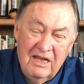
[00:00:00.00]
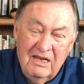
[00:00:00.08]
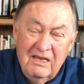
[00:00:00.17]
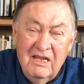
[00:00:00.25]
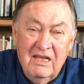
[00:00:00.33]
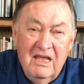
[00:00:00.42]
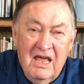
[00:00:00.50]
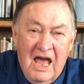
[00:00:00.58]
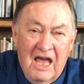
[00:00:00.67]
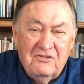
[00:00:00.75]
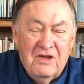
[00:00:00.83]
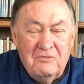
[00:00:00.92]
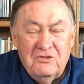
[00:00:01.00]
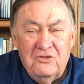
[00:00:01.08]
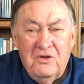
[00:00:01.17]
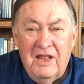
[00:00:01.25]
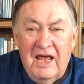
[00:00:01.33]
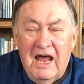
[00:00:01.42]
And as I was
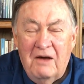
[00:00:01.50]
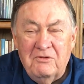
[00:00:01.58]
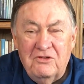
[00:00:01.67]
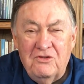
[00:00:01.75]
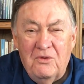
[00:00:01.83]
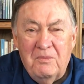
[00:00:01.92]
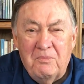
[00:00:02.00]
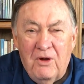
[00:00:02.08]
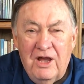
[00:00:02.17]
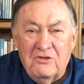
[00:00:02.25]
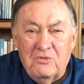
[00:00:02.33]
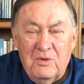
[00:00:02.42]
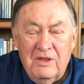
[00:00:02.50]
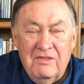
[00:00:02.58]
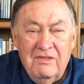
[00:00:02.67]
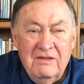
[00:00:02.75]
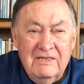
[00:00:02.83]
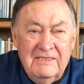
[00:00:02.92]
doing that, I was so impressed
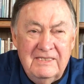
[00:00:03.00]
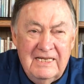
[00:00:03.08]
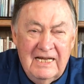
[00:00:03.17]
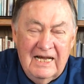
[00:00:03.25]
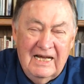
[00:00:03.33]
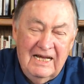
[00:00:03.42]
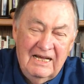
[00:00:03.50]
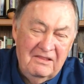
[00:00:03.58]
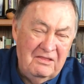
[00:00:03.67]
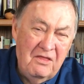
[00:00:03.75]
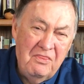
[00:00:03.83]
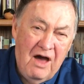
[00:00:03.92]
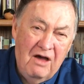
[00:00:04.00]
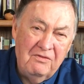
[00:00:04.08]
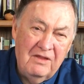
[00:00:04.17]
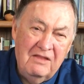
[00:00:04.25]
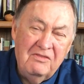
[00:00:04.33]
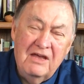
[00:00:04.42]
with the
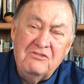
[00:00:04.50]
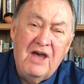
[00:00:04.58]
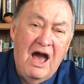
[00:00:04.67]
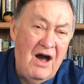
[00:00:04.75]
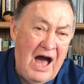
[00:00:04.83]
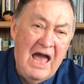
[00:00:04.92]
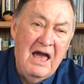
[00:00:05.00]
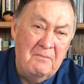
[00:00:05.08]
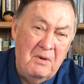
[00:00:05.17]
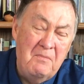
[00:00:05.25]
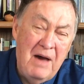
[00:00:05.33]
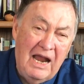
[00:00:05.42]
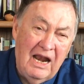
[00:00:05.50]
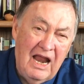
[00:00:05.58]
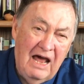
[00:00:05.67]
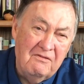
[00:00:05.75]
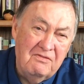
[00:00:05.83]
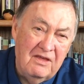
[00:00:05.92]
thought that that's how I am about a
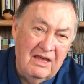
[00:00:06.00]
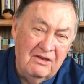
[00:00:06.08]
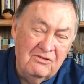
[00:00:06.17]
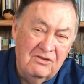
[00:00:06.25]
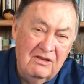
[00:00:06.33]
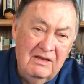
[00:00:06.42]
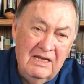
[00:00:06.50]
lot of things.